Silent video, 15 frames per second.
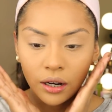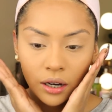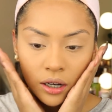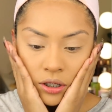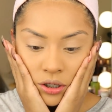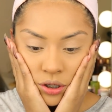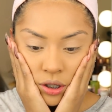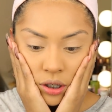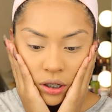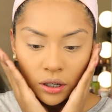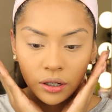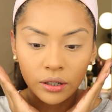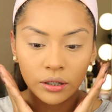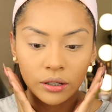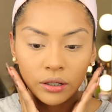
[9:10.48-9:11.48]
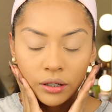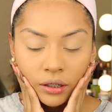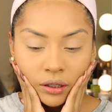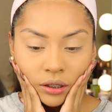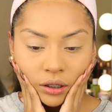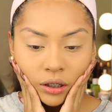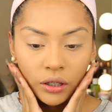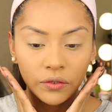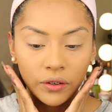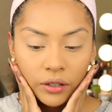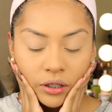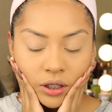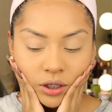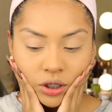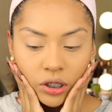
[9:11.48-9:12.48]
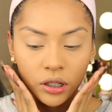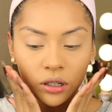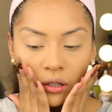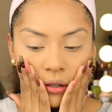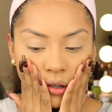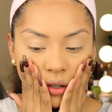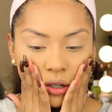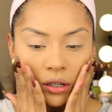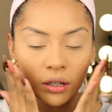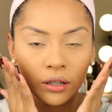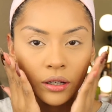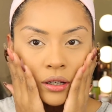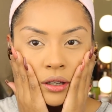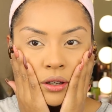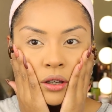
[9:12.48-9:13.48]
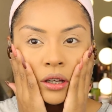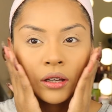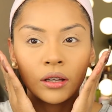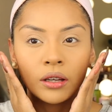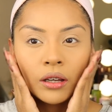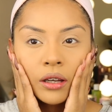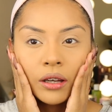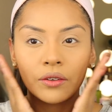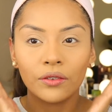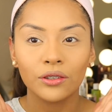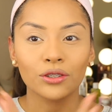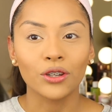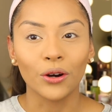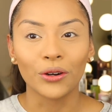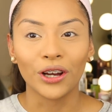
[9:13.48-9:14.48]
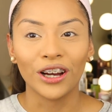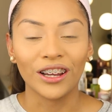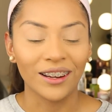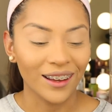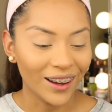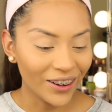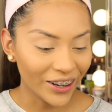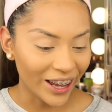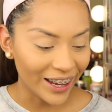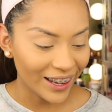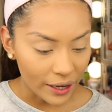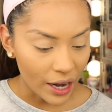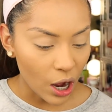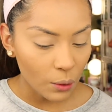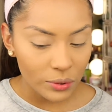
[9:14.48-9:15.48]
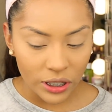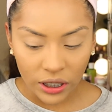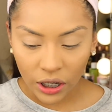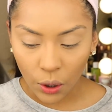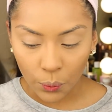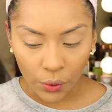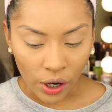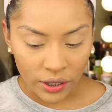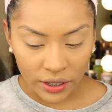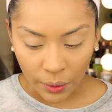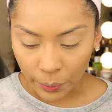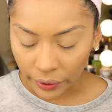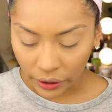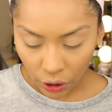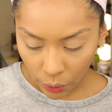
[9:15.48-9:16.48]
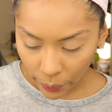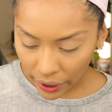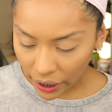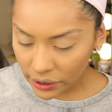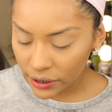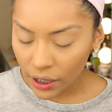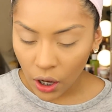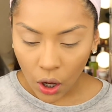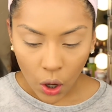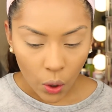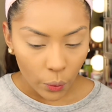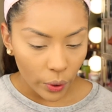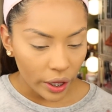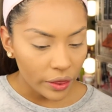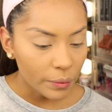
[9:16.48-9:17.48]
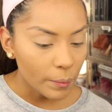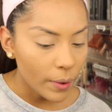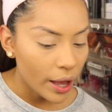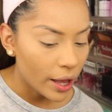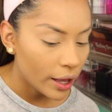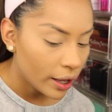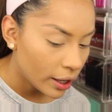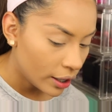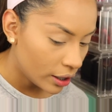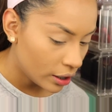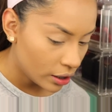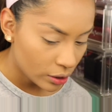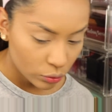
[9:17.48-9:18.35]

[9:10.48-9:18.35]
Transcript: under the foundation. It feels so good. Okay, now I'm just gonna bronze up a little bit with my